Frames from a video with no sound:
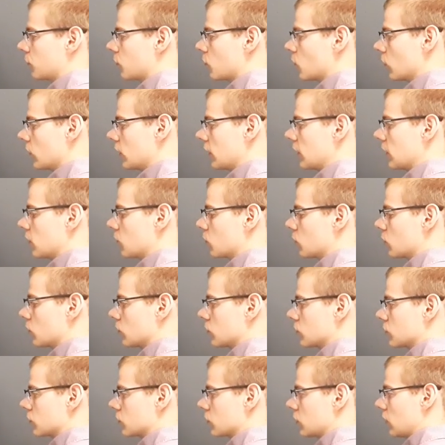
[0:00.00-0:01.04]
4
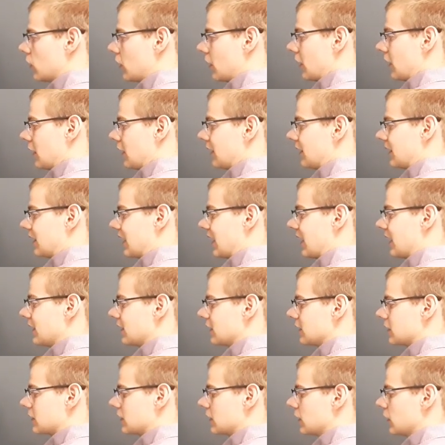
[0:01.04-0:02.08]
equals
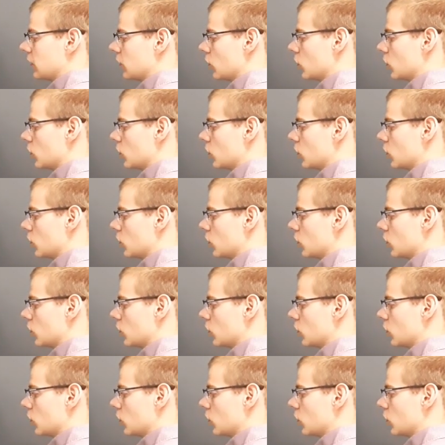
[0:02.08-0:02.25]
19